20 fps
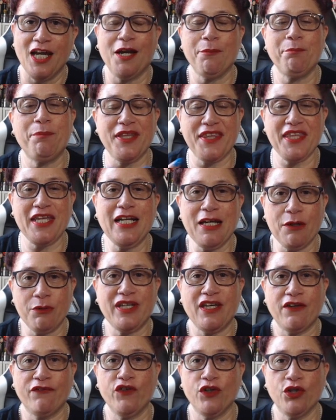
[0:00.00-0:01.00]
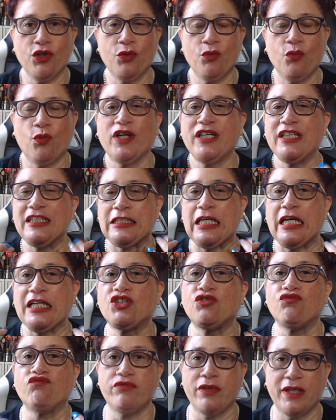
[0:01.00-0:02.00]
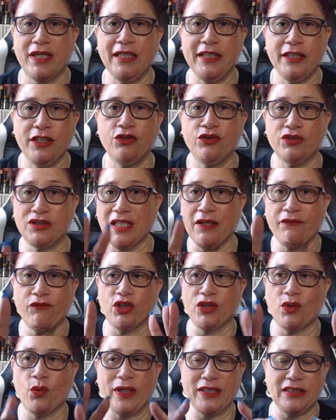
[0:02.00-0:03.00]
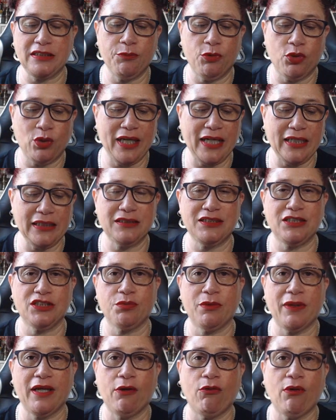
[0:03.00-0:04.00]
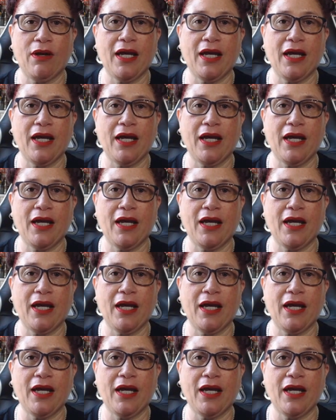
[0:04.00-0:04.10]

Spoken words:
but then I'll give you what it's like to really use, because I've got quite small hands as well.